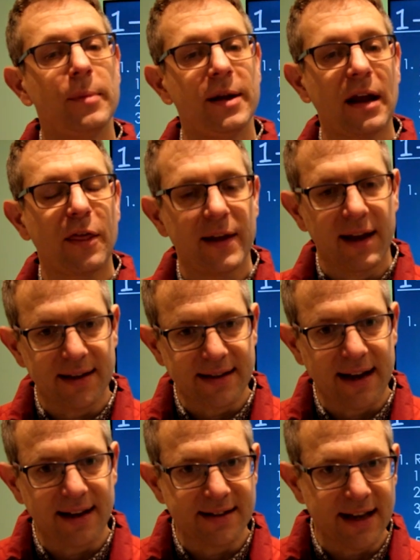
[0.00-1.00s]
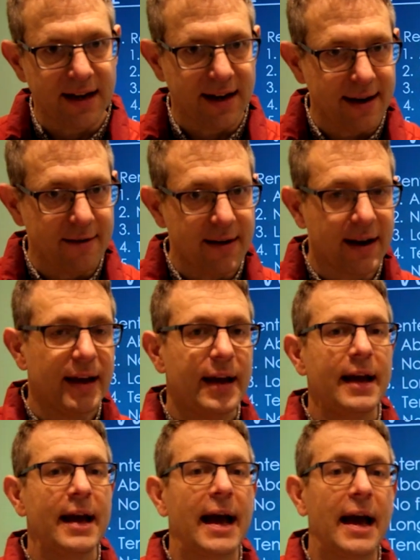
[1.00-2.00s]
I think it's had its second hearing,
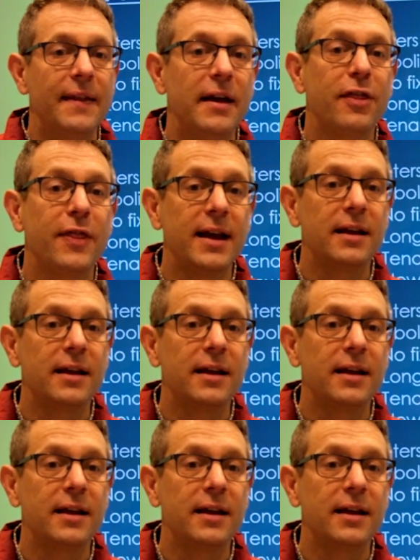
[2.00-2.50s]
and the things